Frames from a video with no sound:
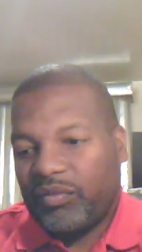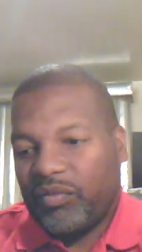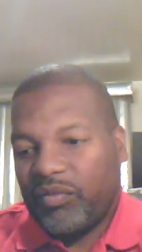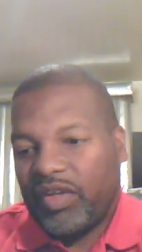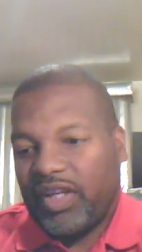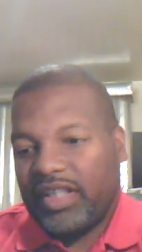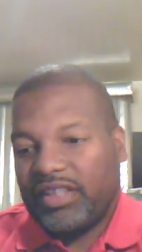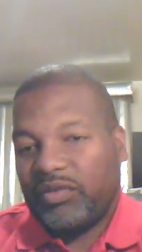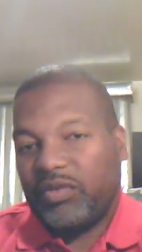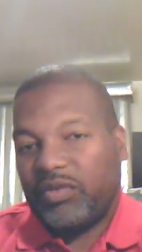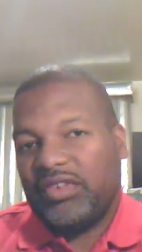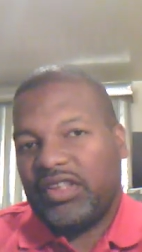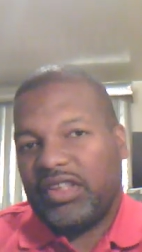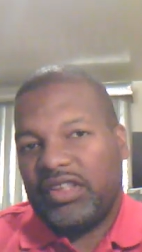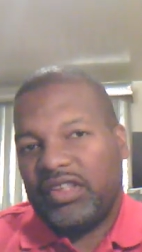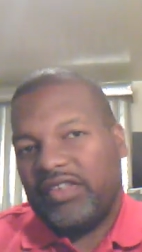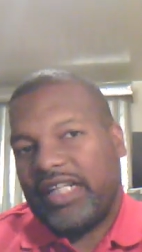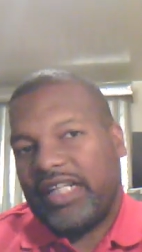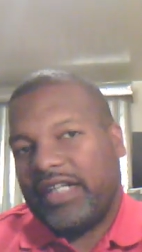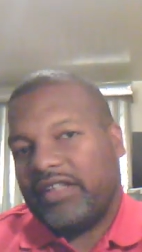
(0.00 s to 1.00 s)
Okay, so what you're
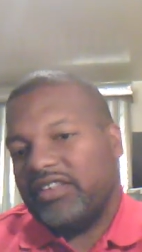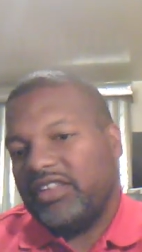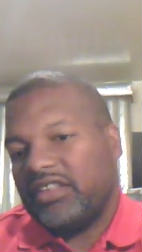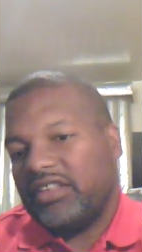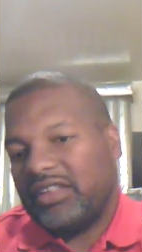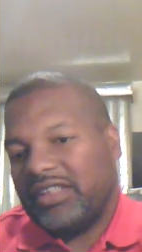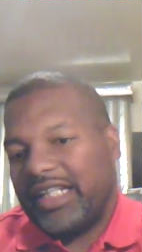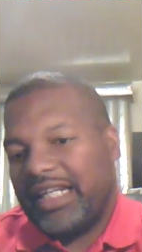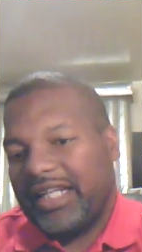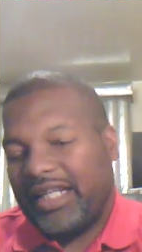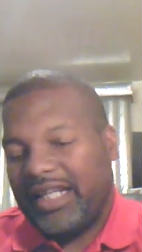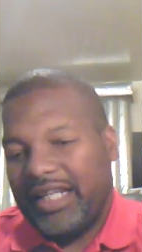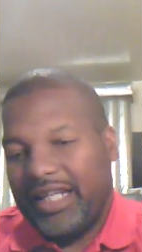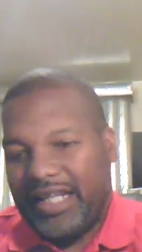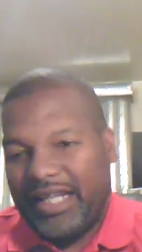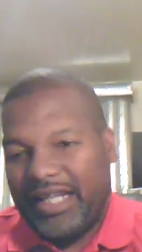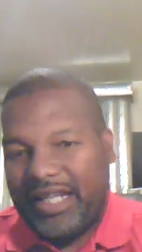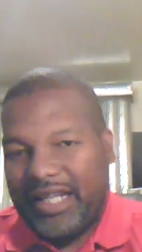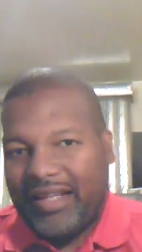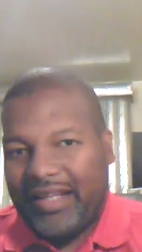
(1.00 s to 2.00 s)
gonna do now is you're gonna take
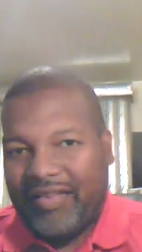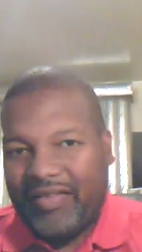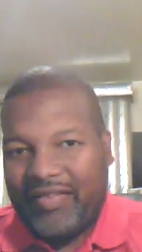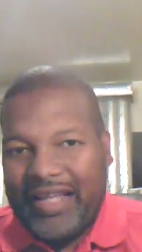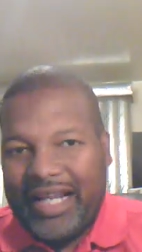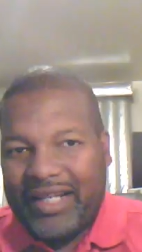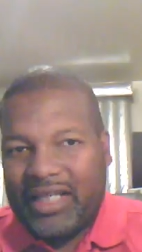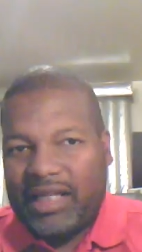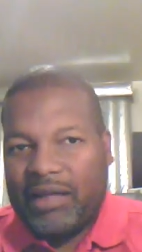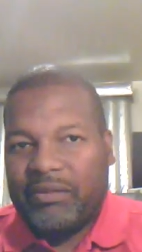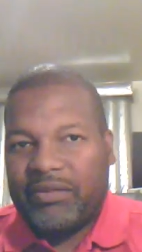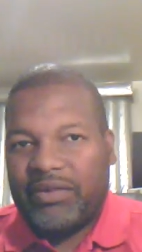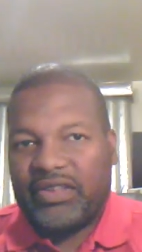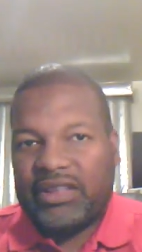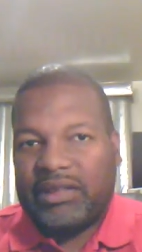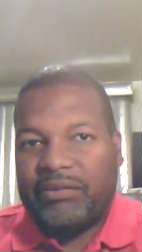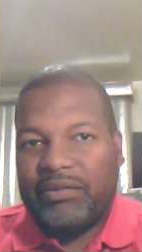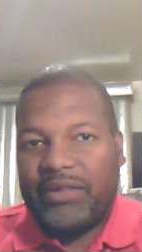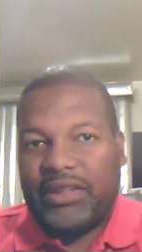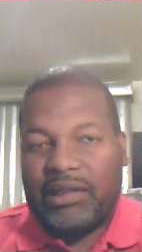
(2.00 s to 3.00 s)
that number, it's
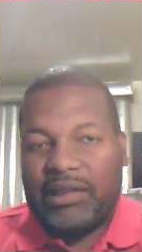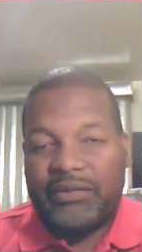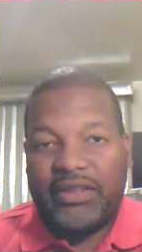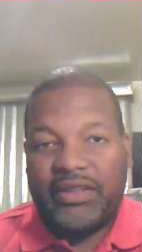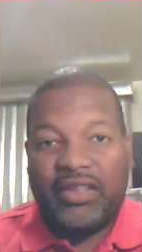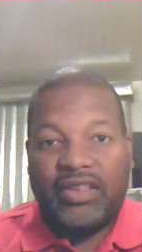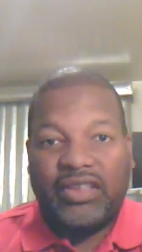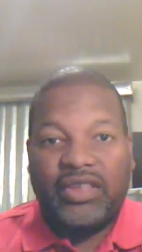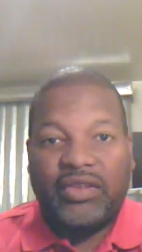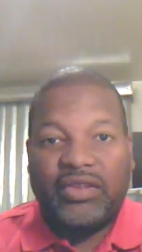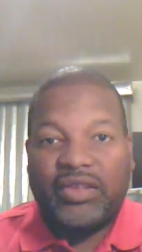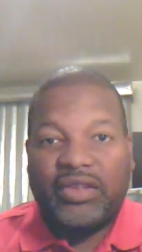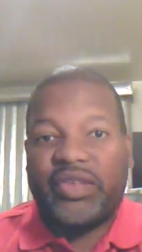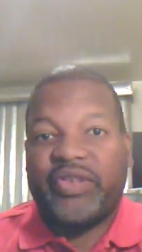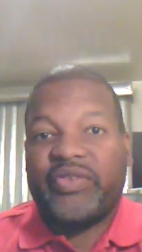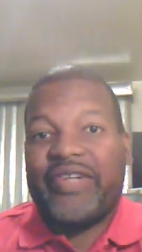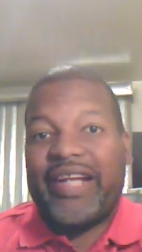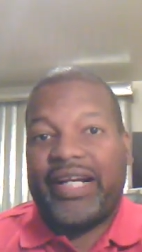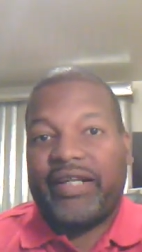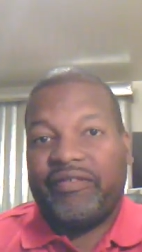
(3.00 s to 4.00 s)
gonna be number you're going to
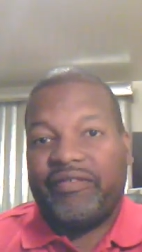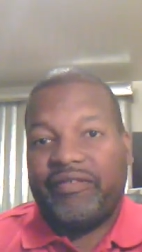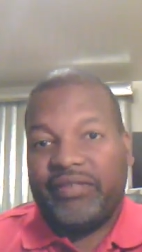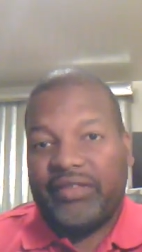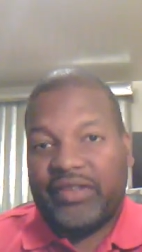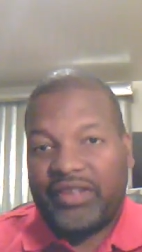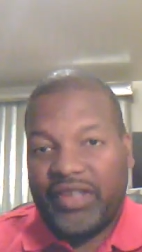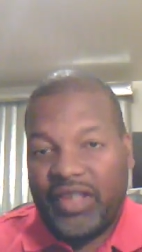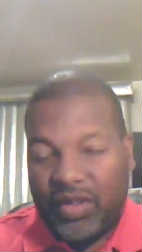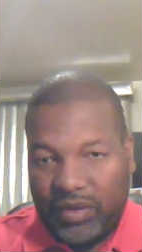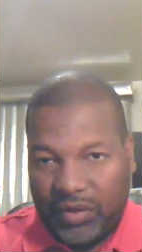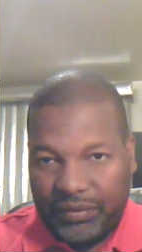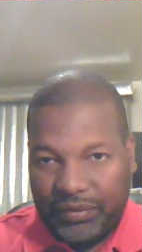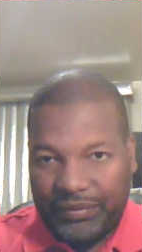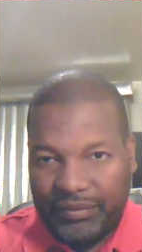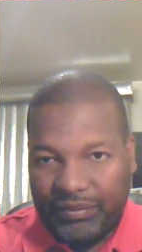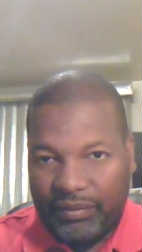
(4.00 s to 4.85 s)
subtract from your total.